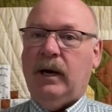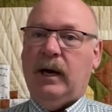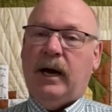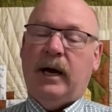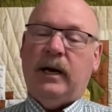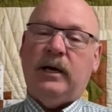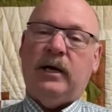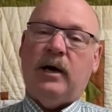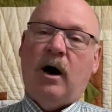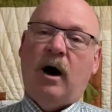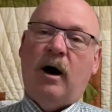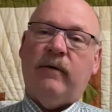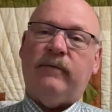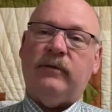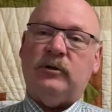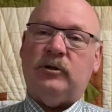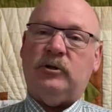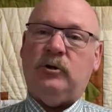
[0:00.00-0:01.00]
And He
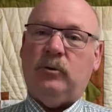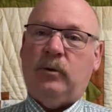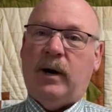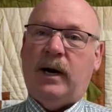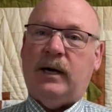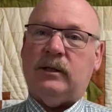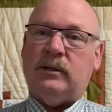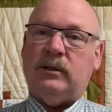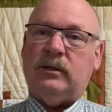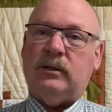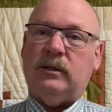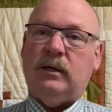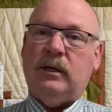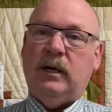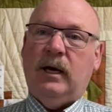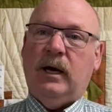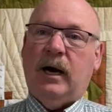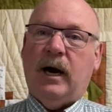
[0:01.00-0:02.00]
offers to us
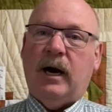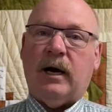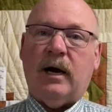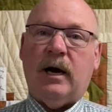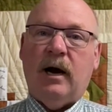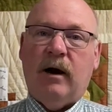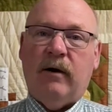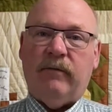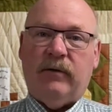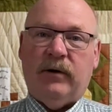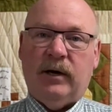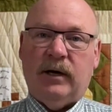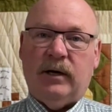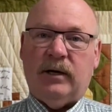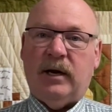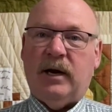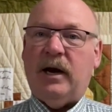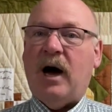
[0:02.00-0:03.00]
a
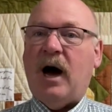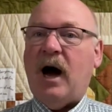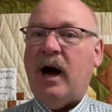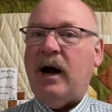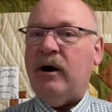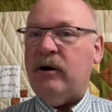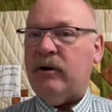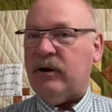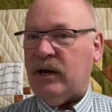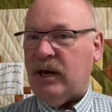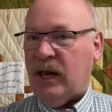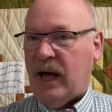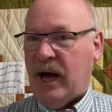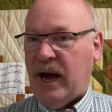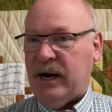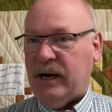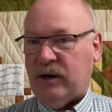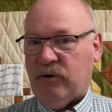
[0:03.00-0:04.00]
covenant, an
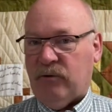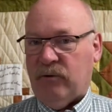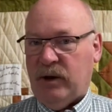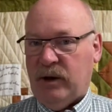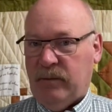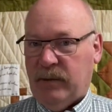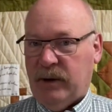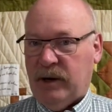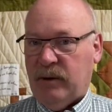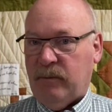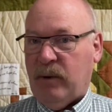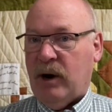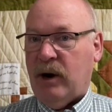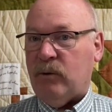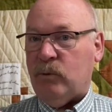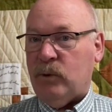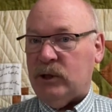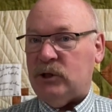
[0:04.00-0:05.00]
ironclad agreement
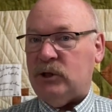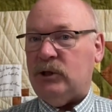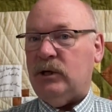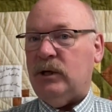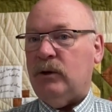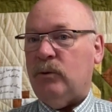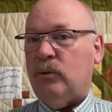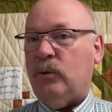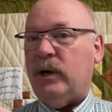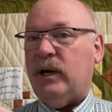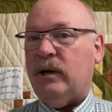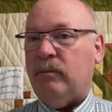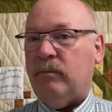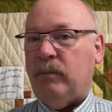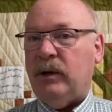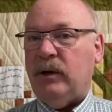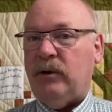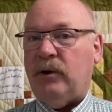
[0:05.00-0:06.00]
upon which we
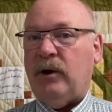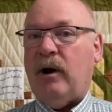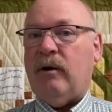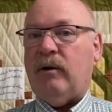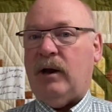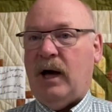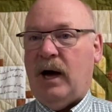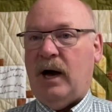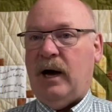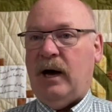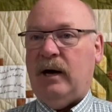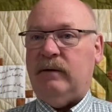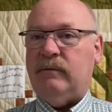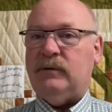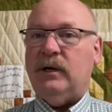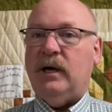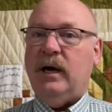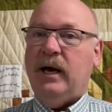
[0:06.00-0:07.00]
can build our
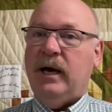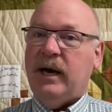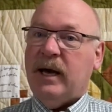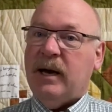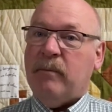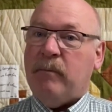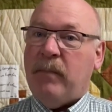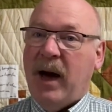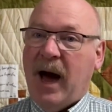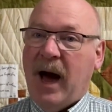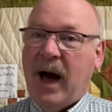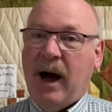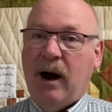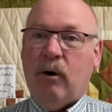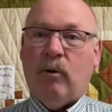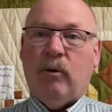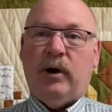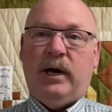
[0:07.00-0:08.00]
lives,
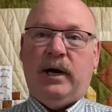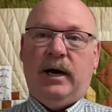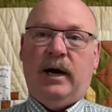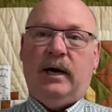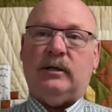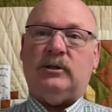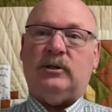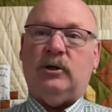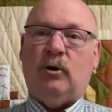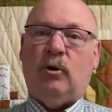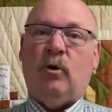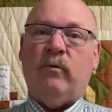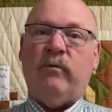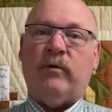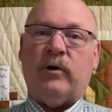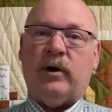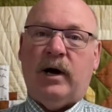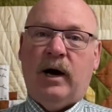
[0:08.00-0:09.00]
empowering us to
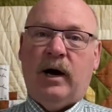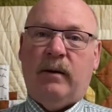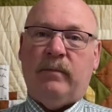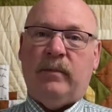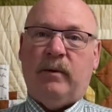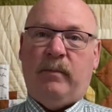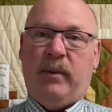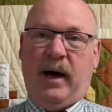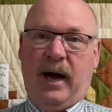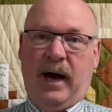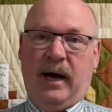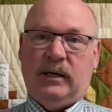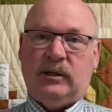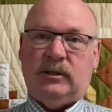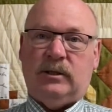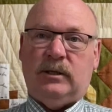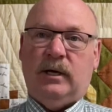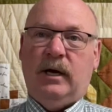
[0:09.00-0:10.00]
overcome the
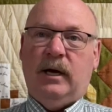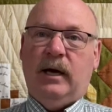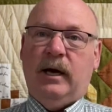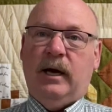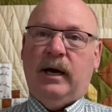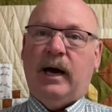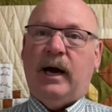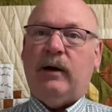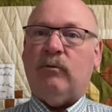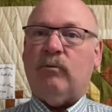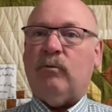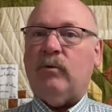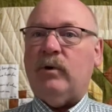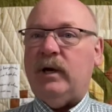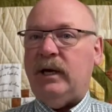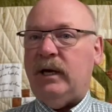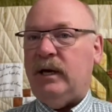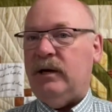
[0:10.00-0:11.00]
past and
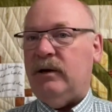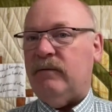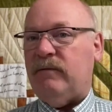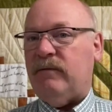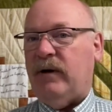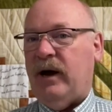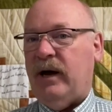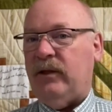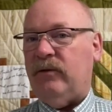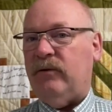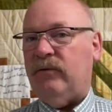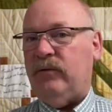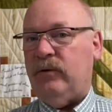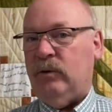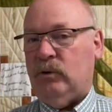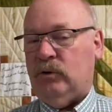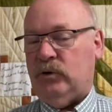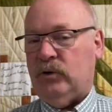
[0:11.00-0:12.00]
redefine the
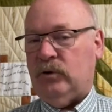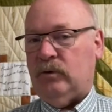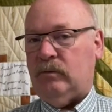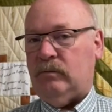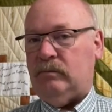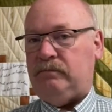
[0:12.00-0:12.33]
future.